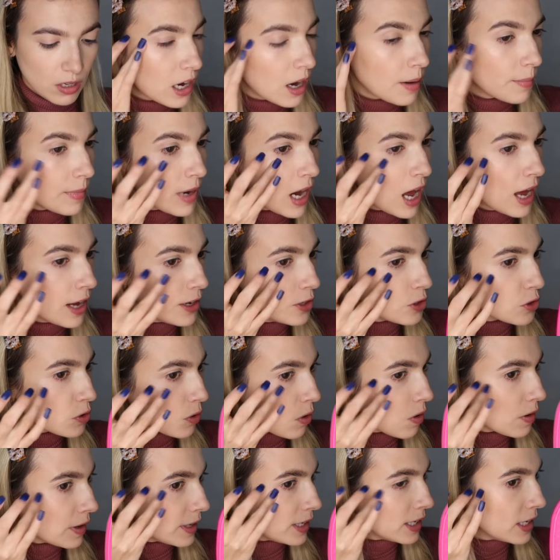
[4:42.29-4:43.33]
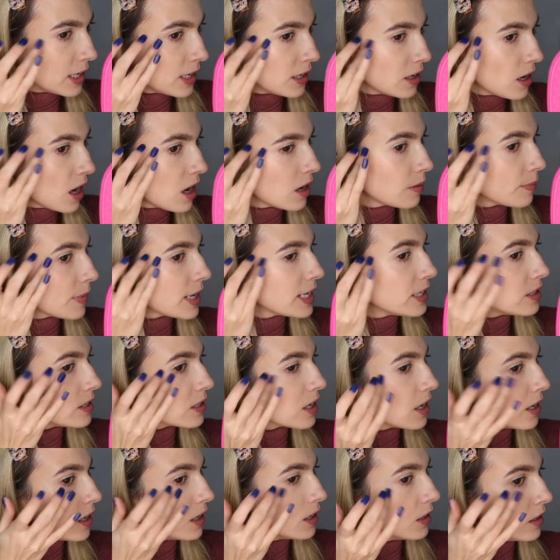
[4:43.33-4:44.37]
And I'm not drawing it on my
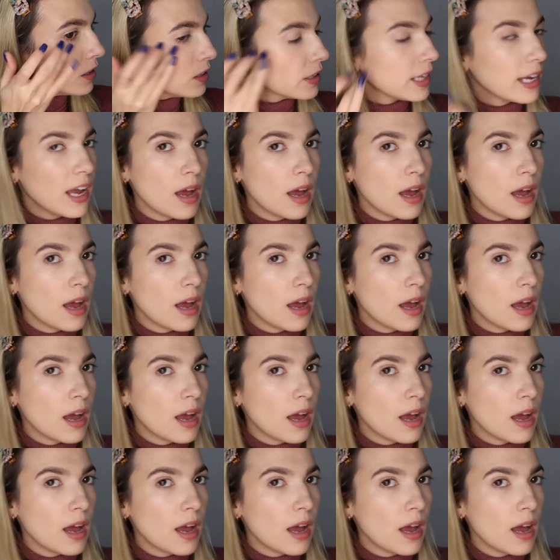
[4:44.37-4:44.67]
skin,